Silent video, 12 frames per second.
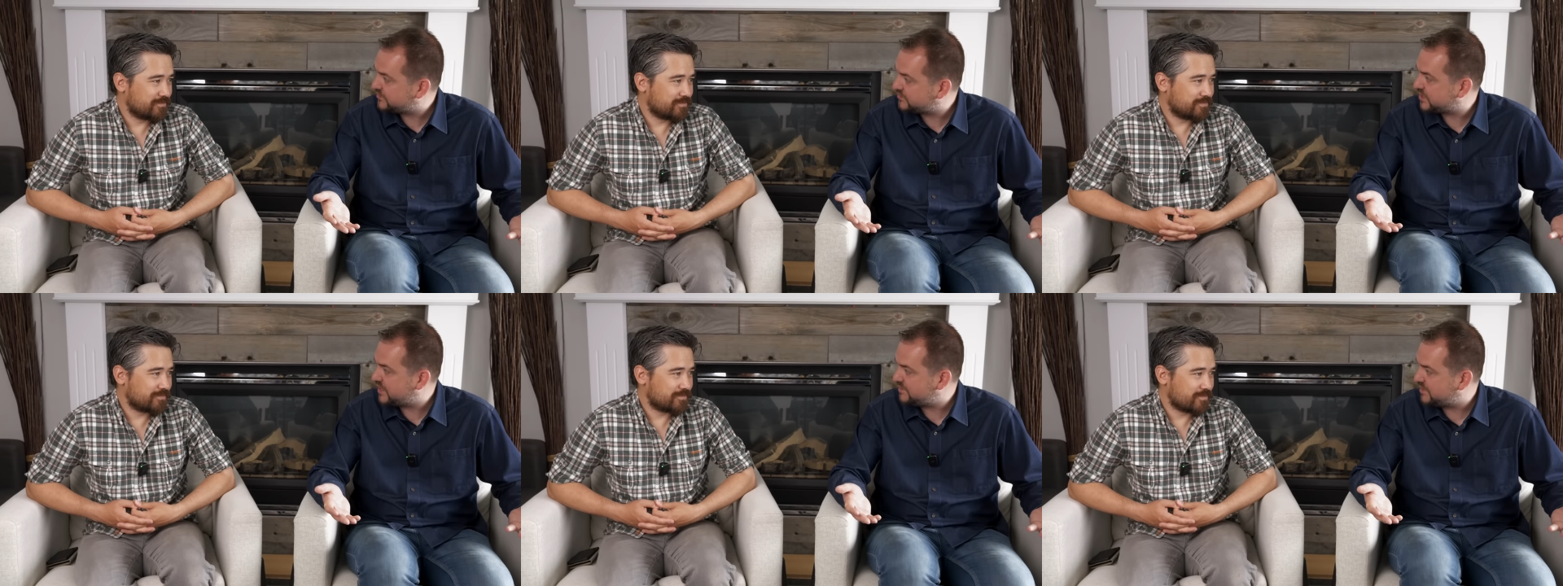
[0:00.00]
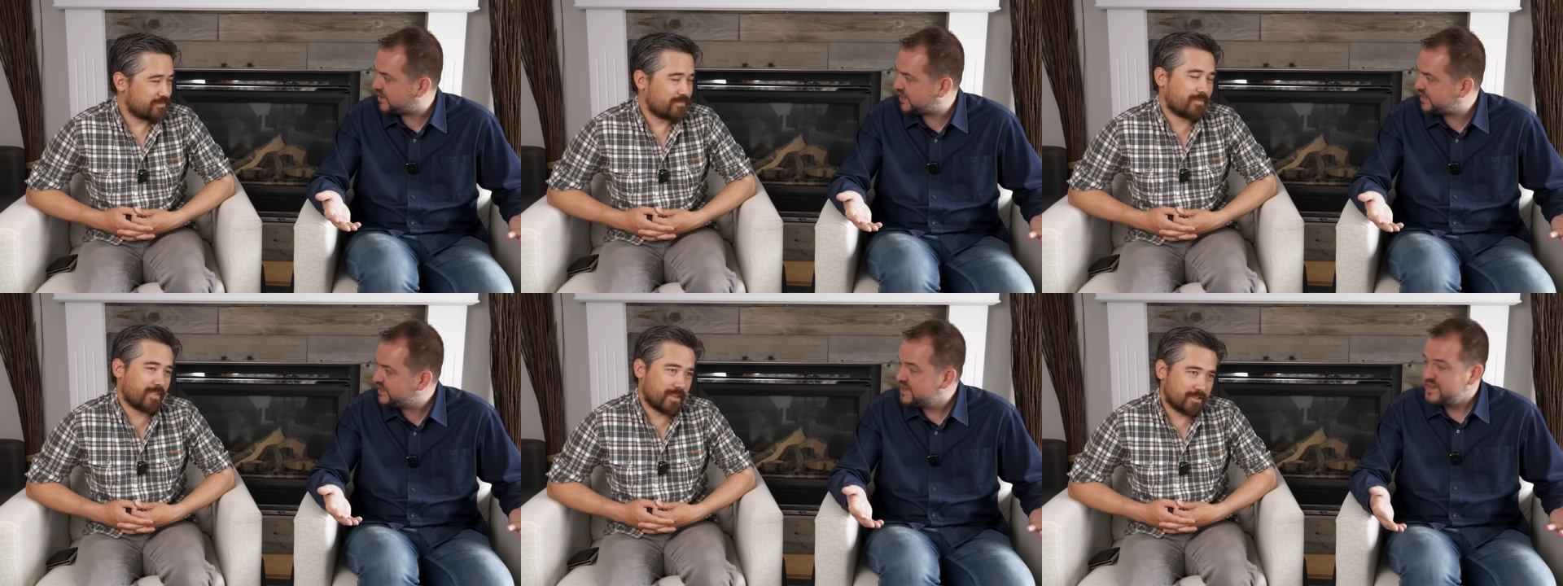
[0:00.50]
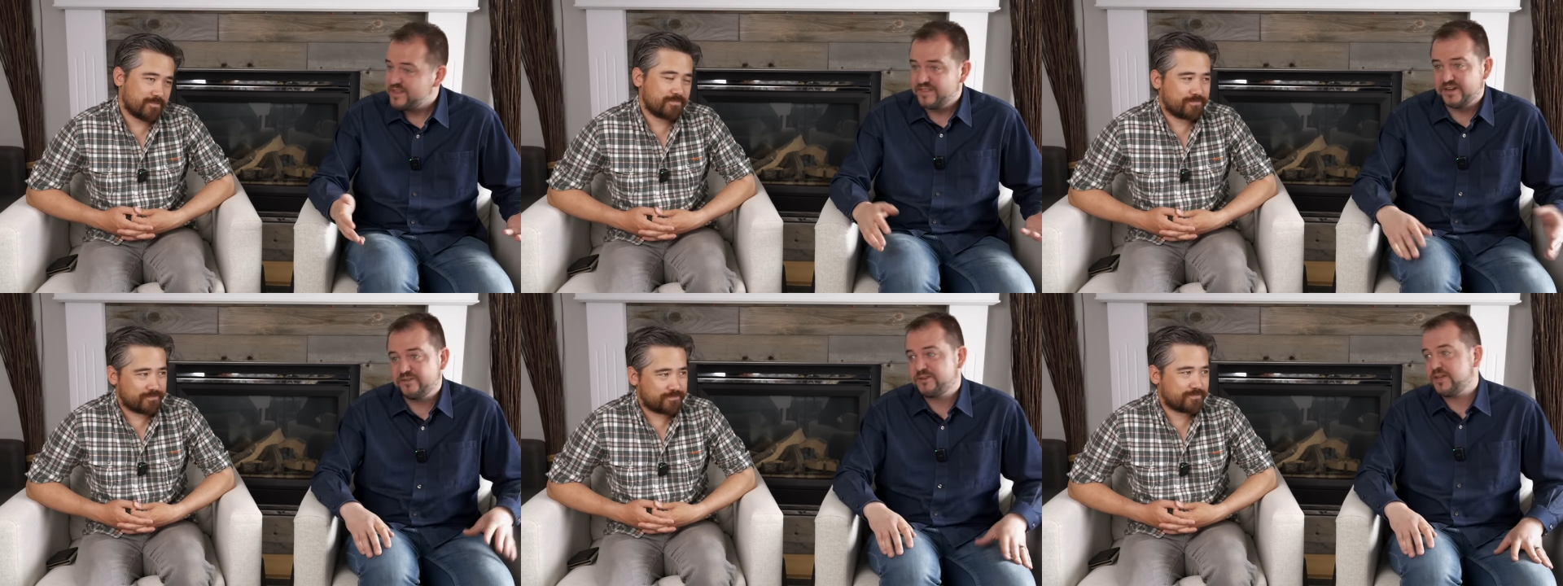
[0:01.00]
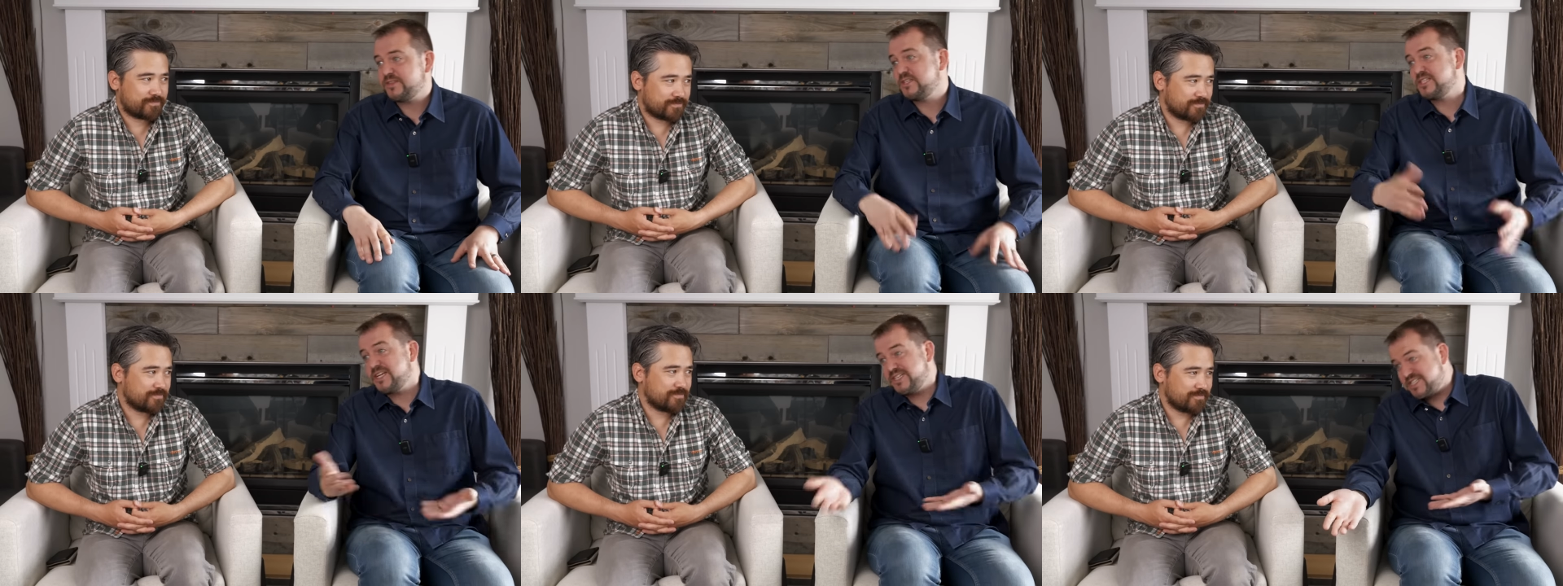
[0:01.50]
Speaker 1: frame body. Then you've got the
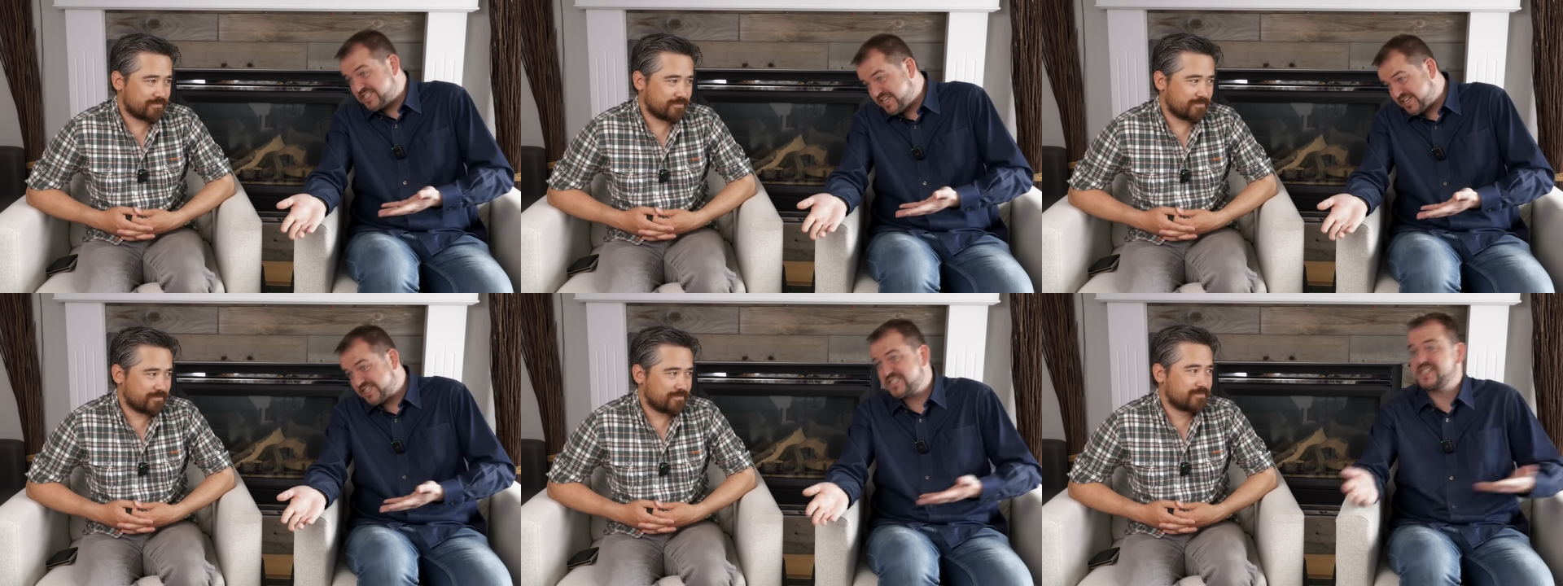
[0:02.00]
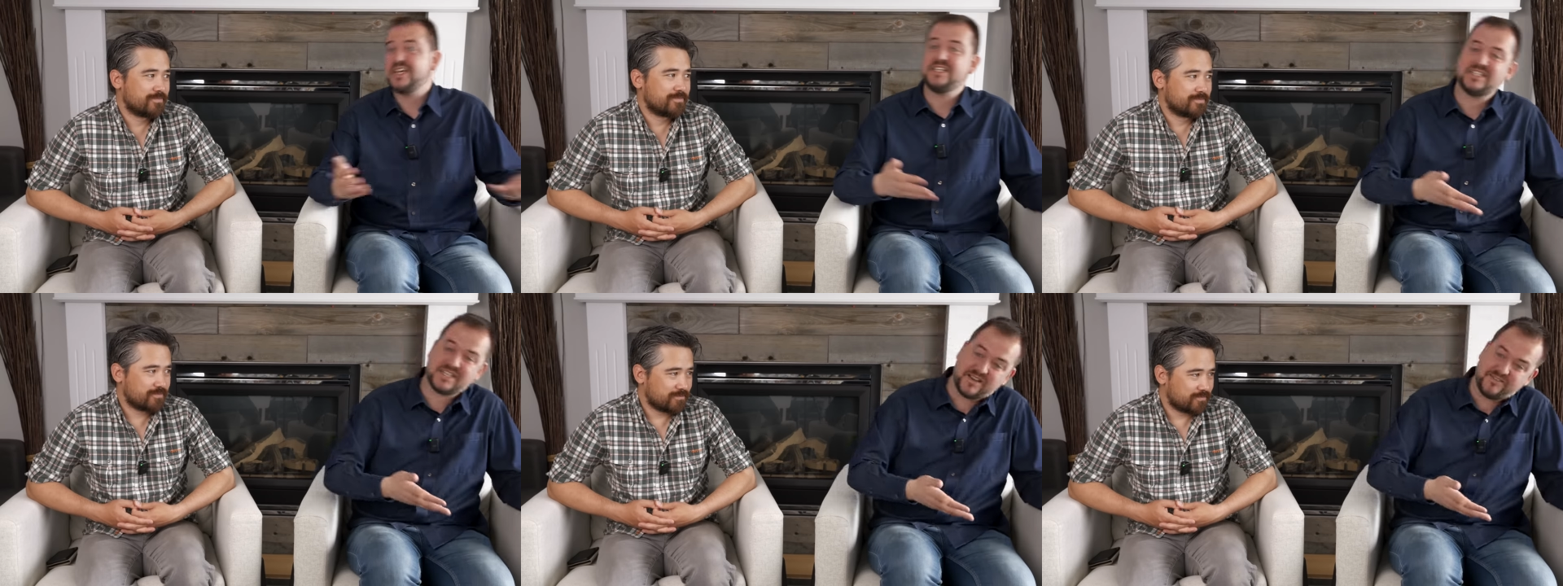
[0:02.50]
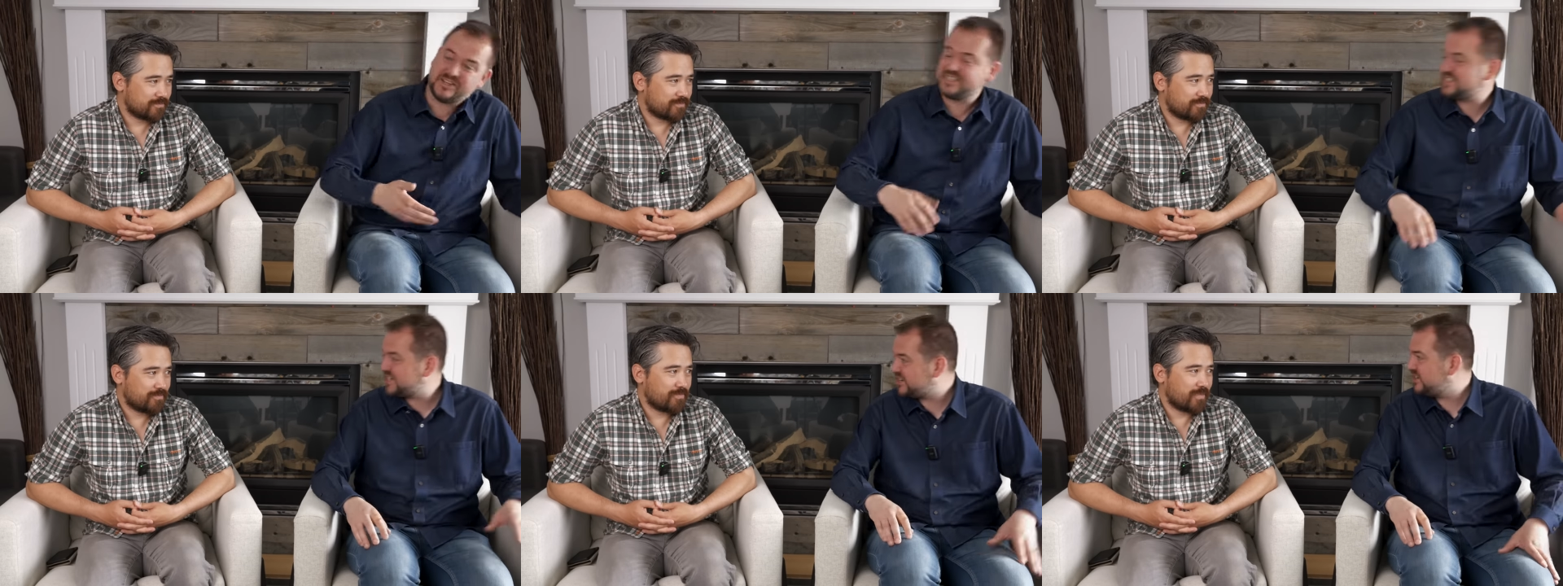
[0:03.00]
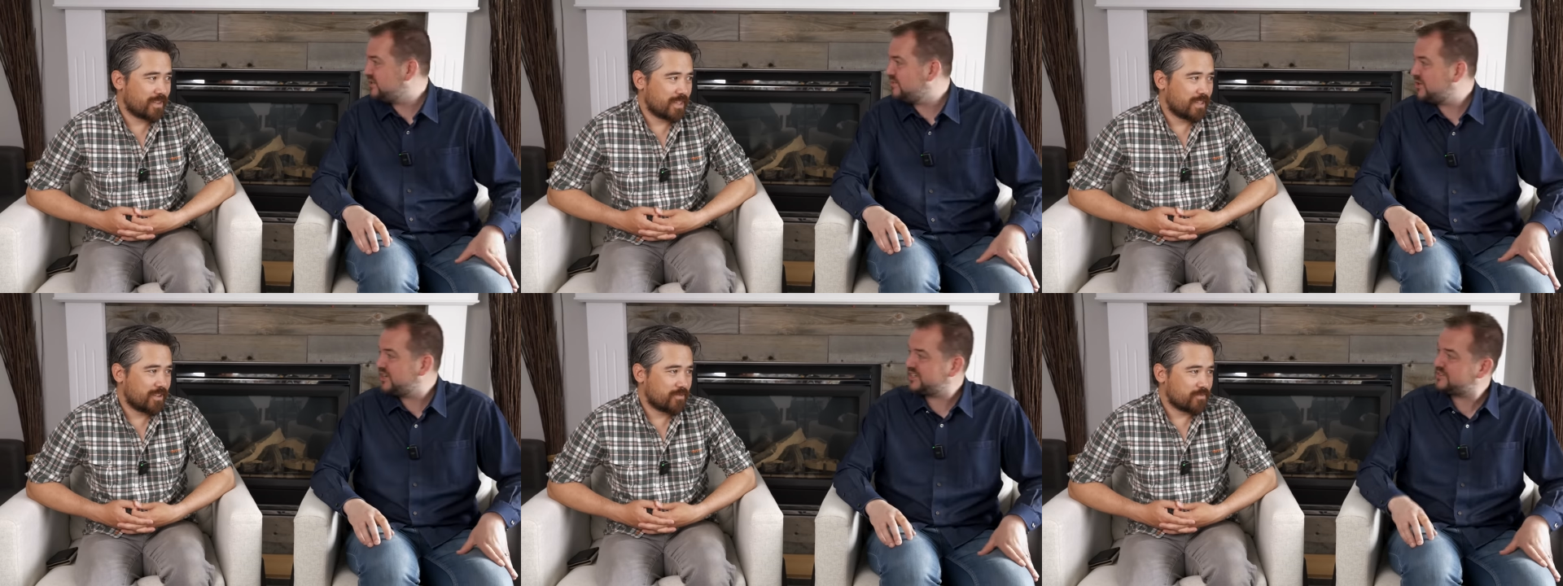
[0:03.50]
Z6, Z7. It's like are you
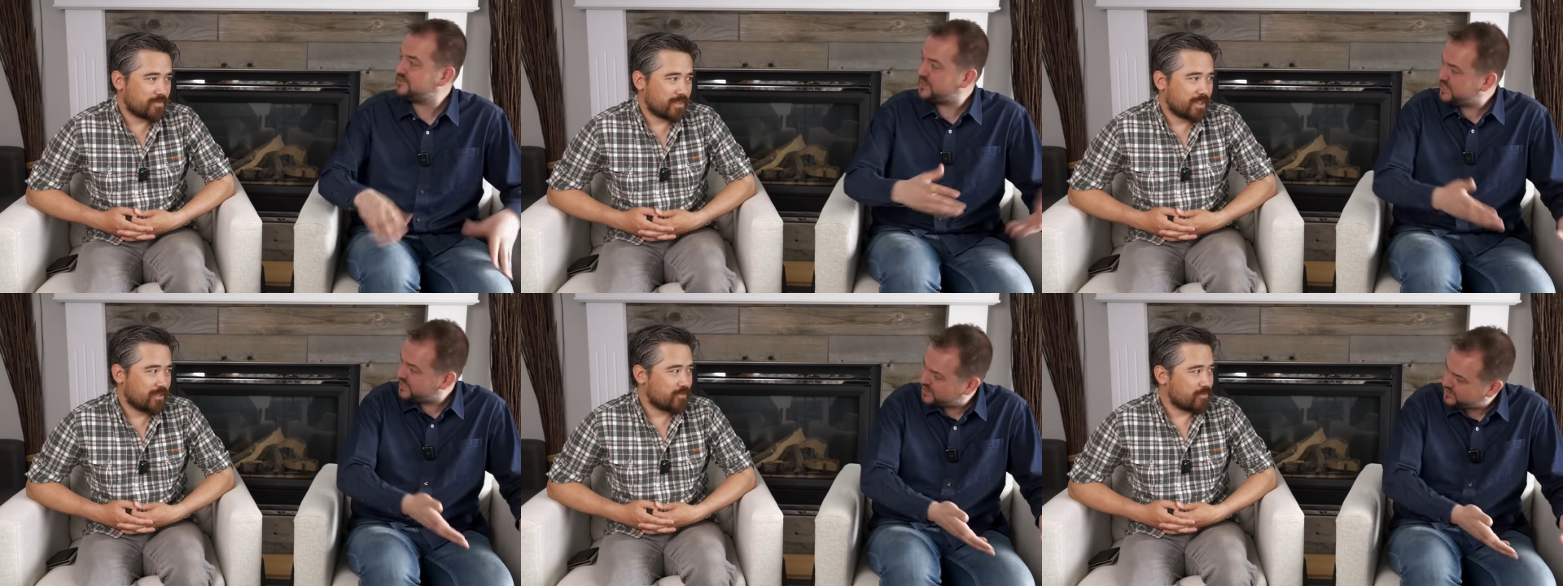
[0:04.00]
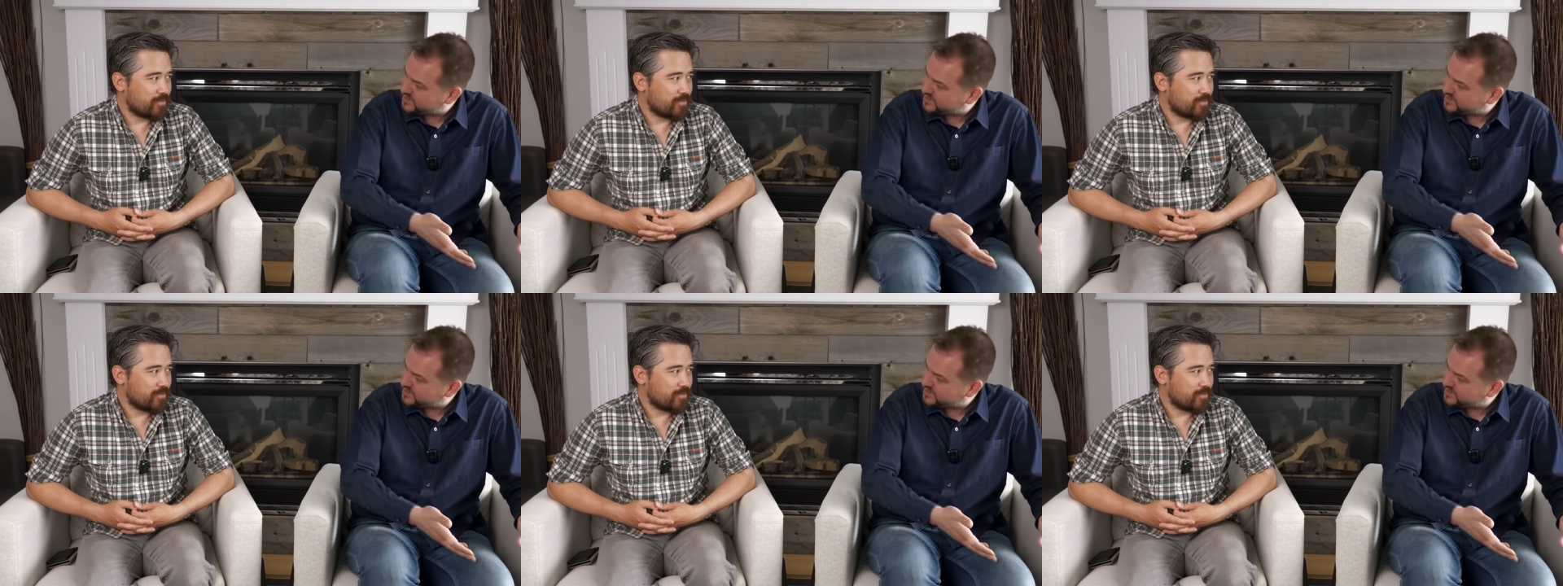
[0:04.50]
more into video